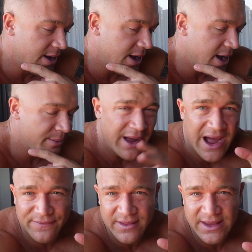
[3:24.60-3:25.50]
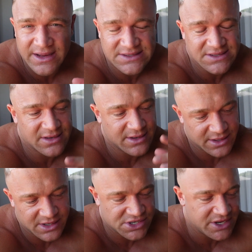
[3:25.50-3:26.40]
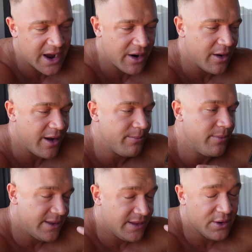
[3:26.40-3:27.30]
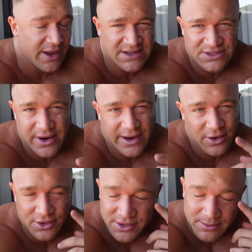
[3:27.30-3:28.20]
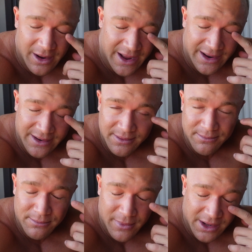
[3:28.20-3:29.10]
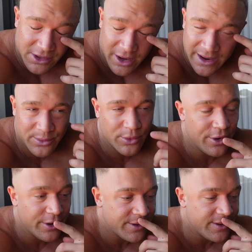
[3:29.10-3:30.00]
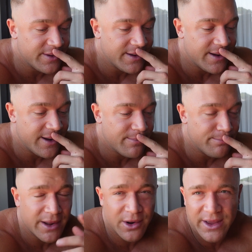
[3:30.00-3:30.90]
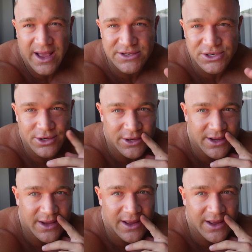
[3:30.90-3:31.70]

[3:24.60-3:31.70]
after this, I'm gonna shower up and then I'll get straight onto my client work, but I'll catch you